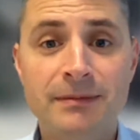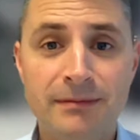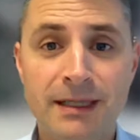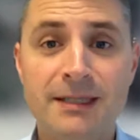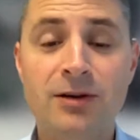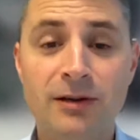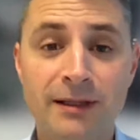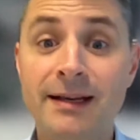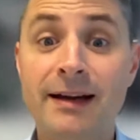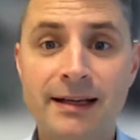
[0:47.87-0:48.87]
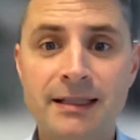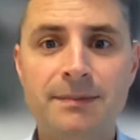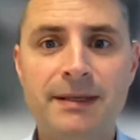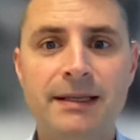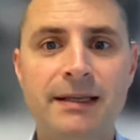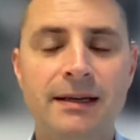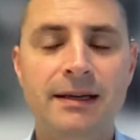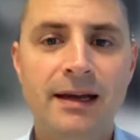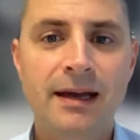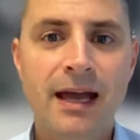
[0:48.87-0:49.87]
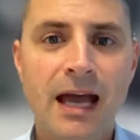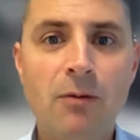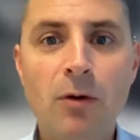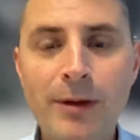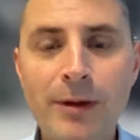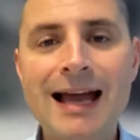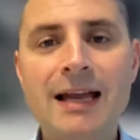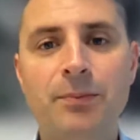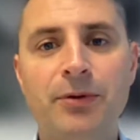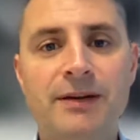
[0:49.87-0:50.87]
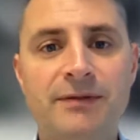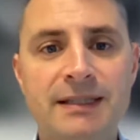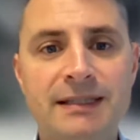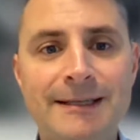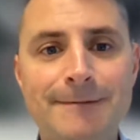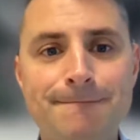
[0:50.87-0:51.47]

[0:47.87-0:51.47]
let's call it the ISP, and what we had previously?